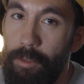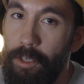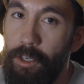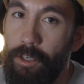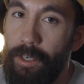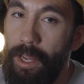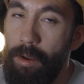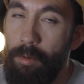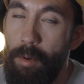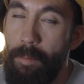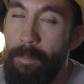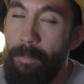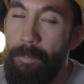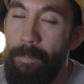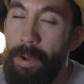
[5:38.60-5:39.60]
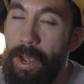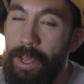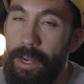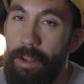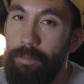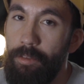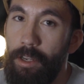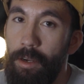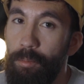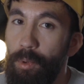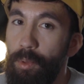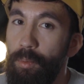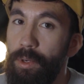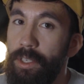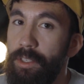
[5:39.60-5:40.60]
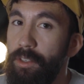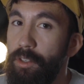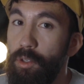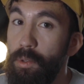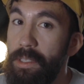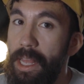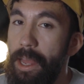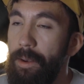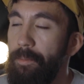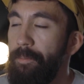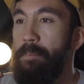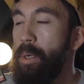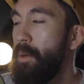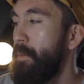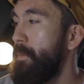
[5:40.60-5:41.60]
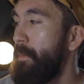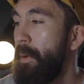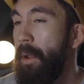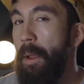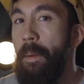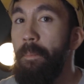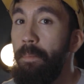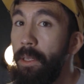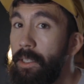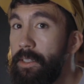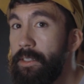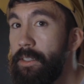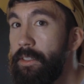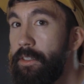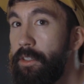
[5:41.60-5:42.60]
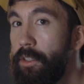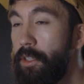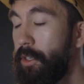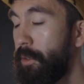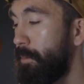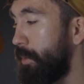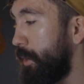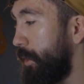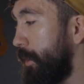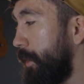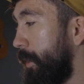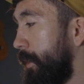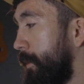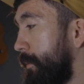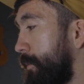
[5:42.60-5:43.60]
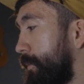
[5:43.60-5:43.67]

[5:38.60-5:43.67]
your camera might have come with one. Use that. Boom. Plug this into the computer.